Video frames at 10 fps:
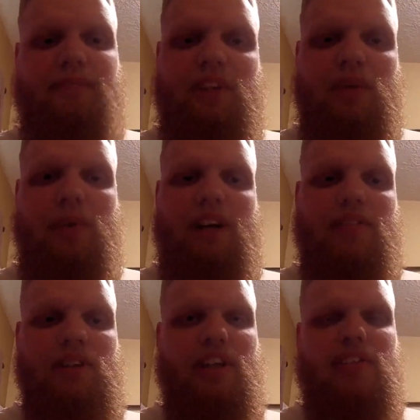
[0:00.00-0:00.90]

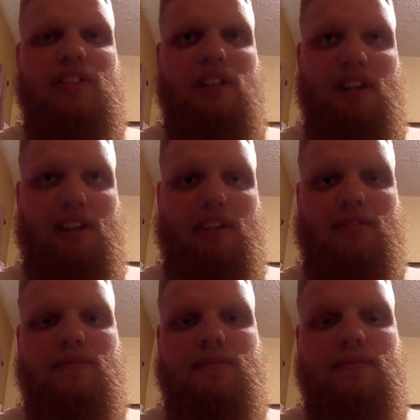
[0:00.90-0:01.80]
whatever, it's
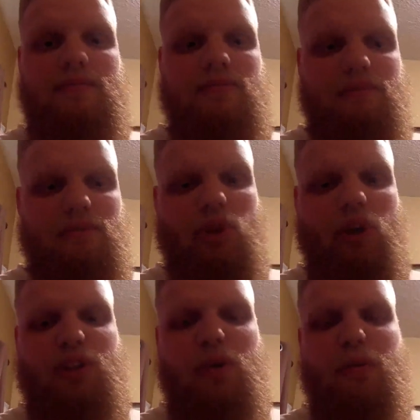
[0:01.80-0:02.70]

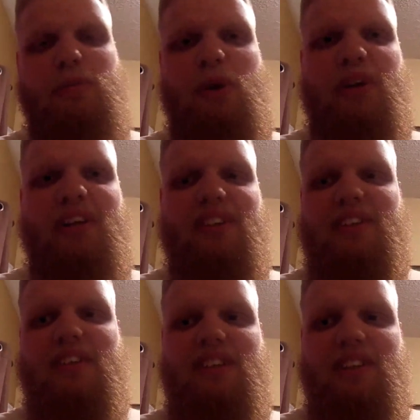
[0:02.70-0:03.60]
talk to him about it and
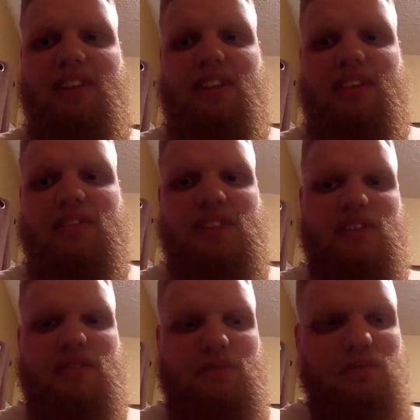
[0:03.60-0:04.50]
just
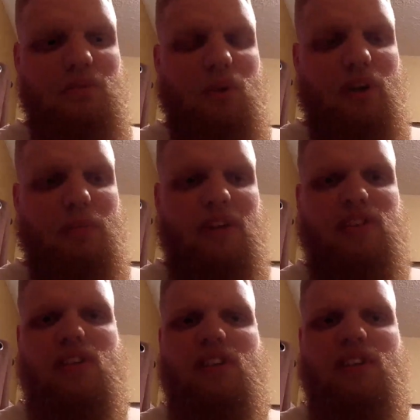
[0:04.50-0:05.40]
wanted to make
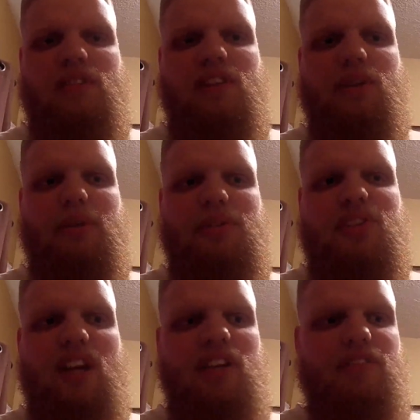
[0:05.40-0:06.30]
sure he was
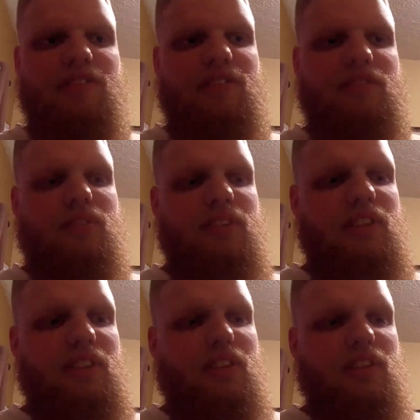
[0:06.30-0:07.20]
safe.
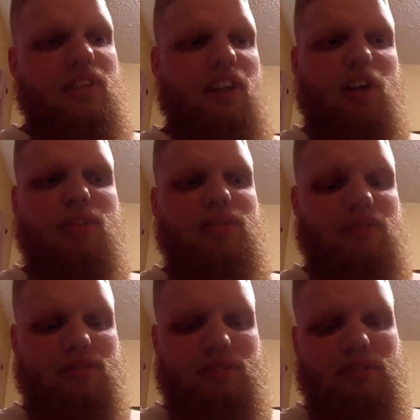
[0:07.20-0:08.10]

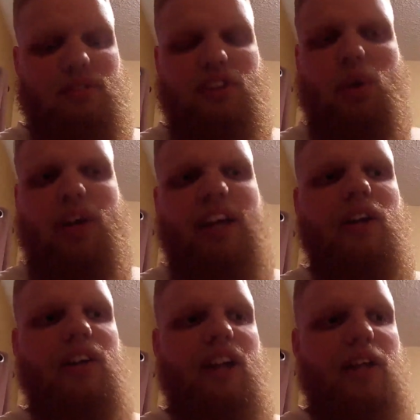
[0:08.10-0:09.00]
Don't hate
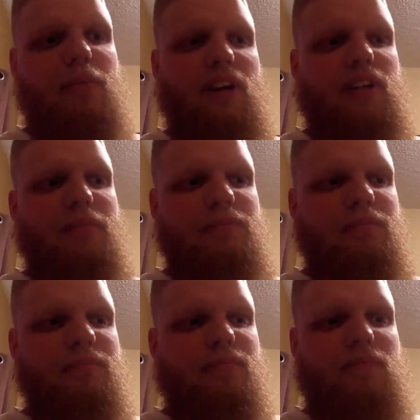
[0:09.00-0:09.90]
on anybody.
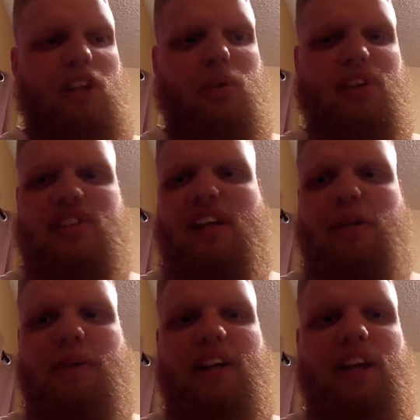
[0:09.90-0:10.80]
I don't want to see
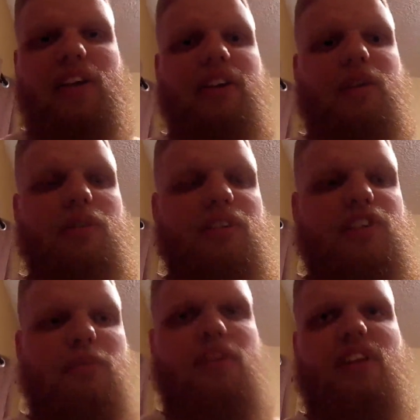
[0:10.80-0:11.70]
anybody get hurt over
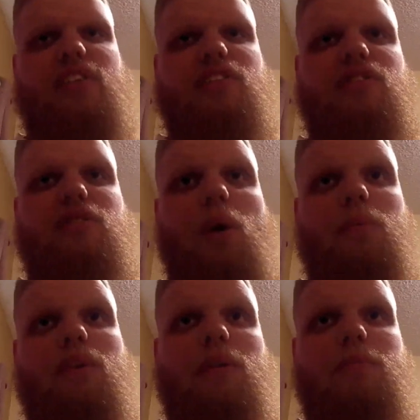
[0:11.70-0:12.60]
something they just don't
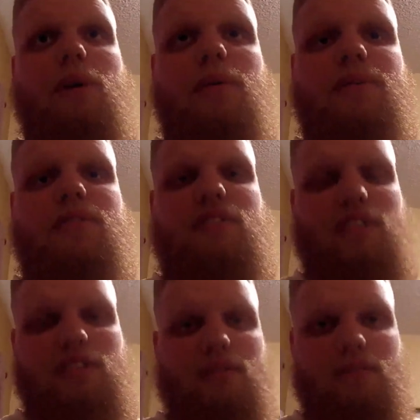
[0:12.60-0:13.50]
know about,
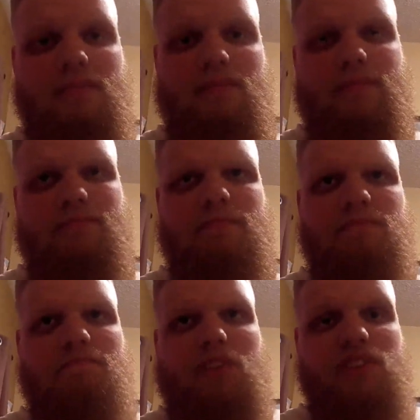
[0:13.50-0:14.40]
just
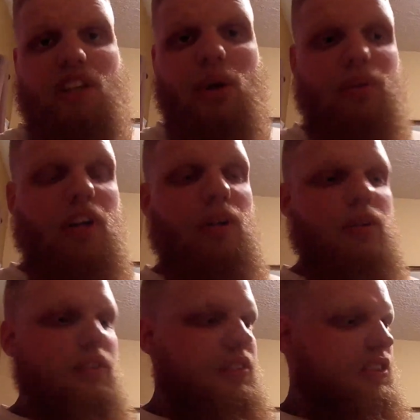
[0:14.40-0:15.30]
because they don't know.
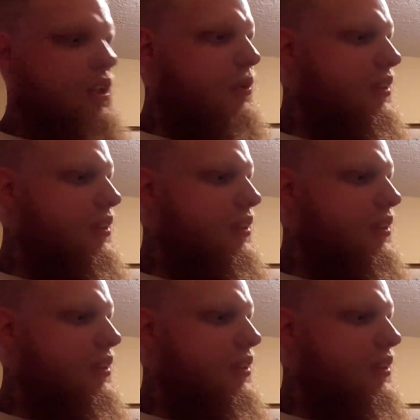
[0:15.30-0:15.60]
So